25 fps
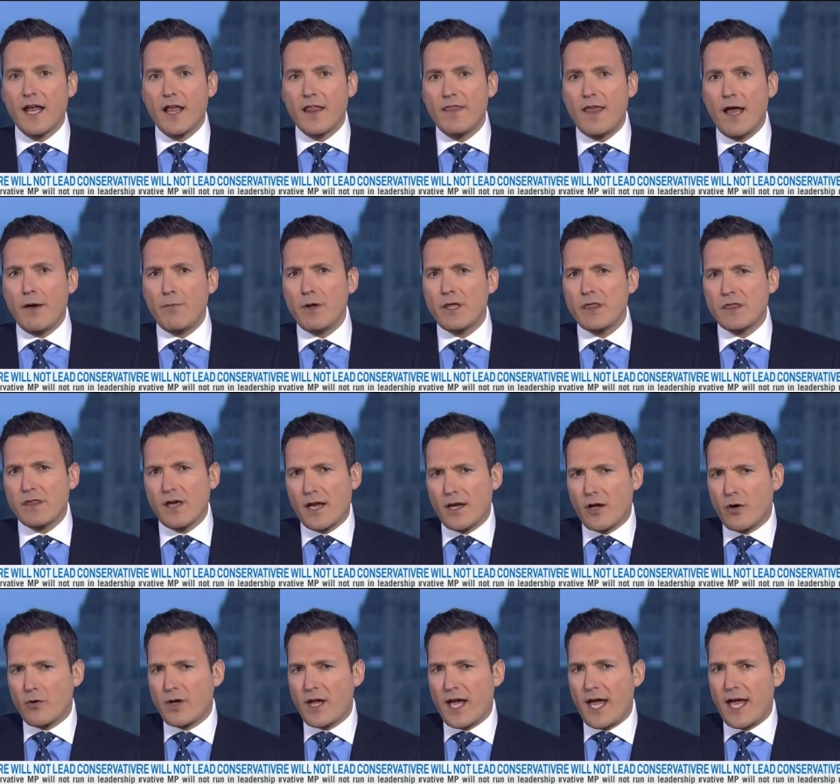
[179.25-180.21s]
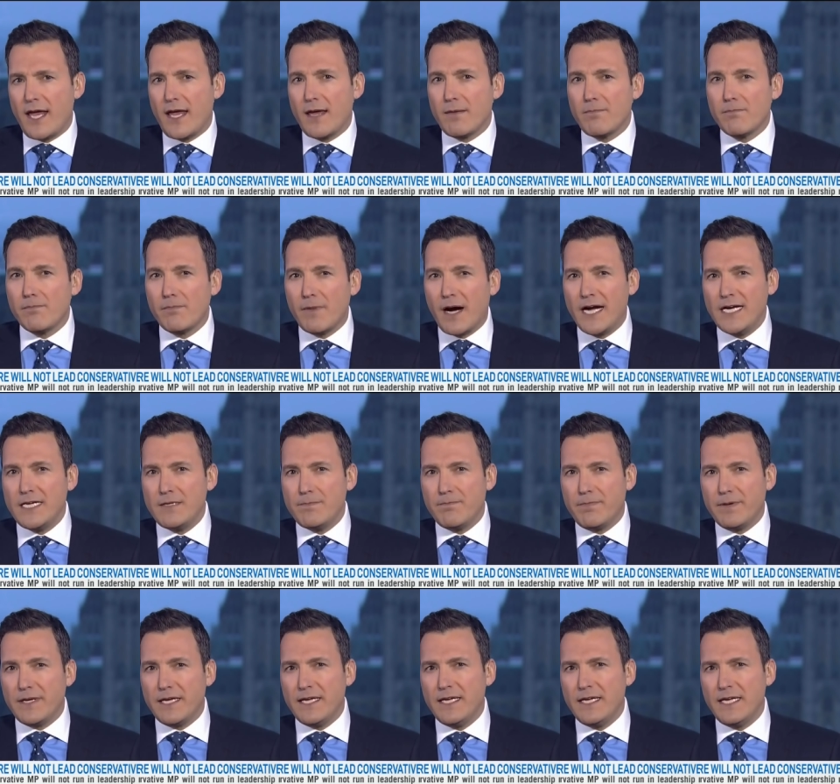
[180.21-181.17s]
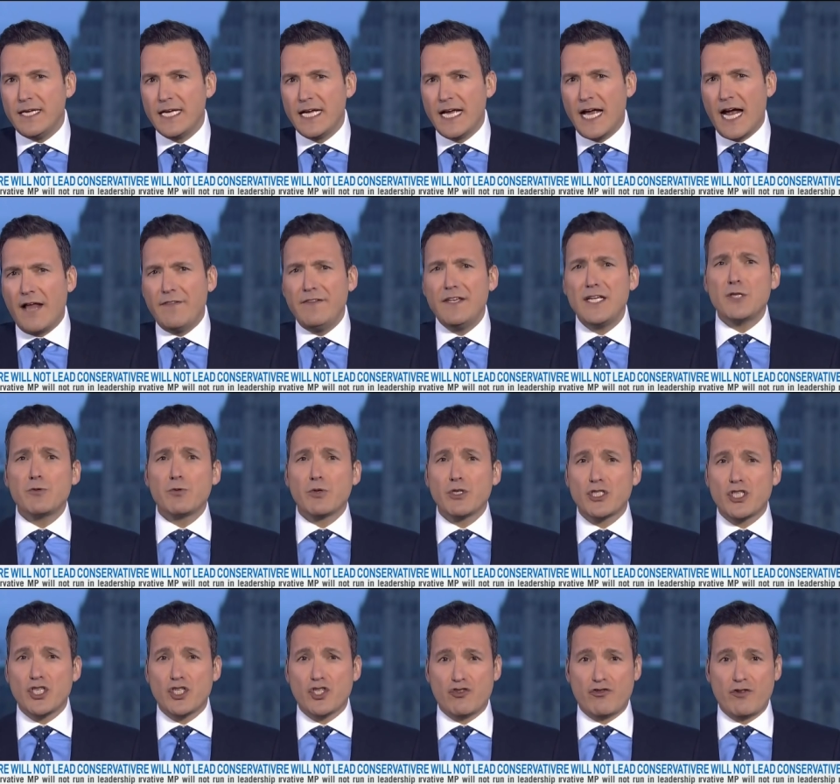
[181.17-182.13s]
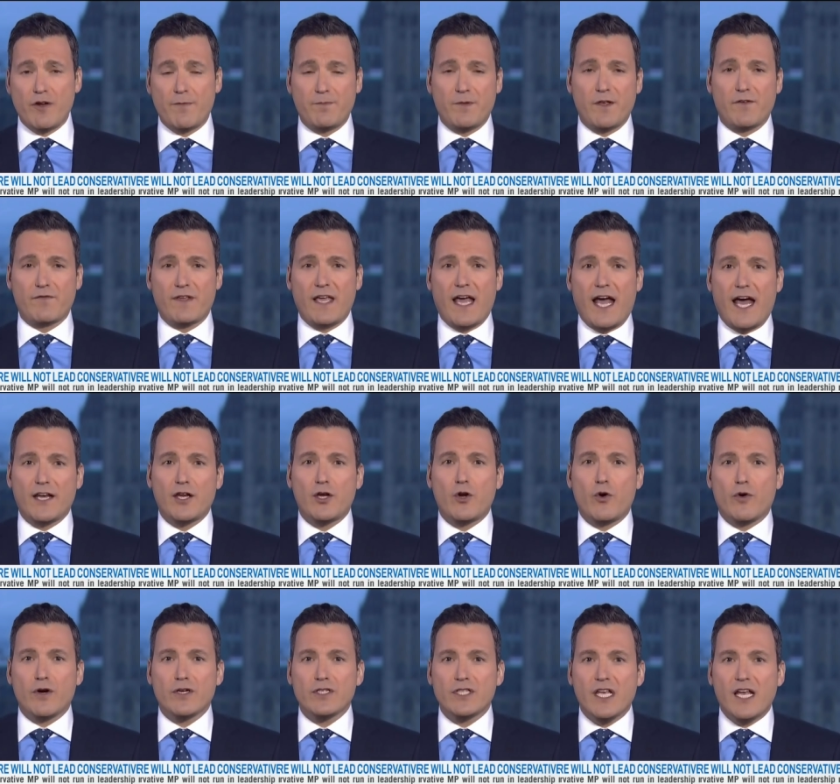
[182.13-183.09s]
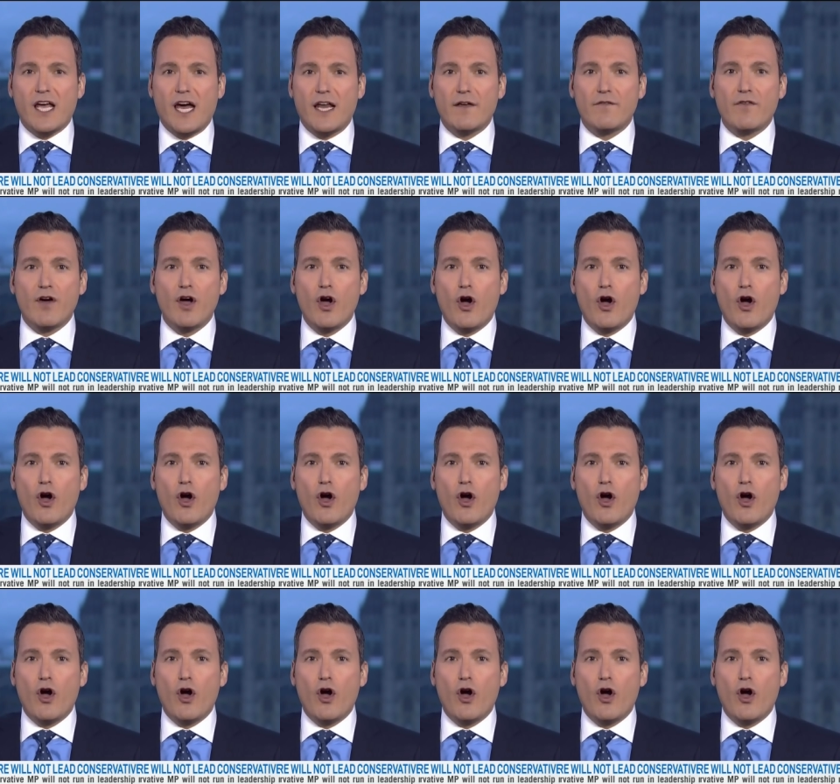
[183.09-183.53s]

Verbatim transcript: Then we thought, okay, it might be, and these were descriptive categories, the kind of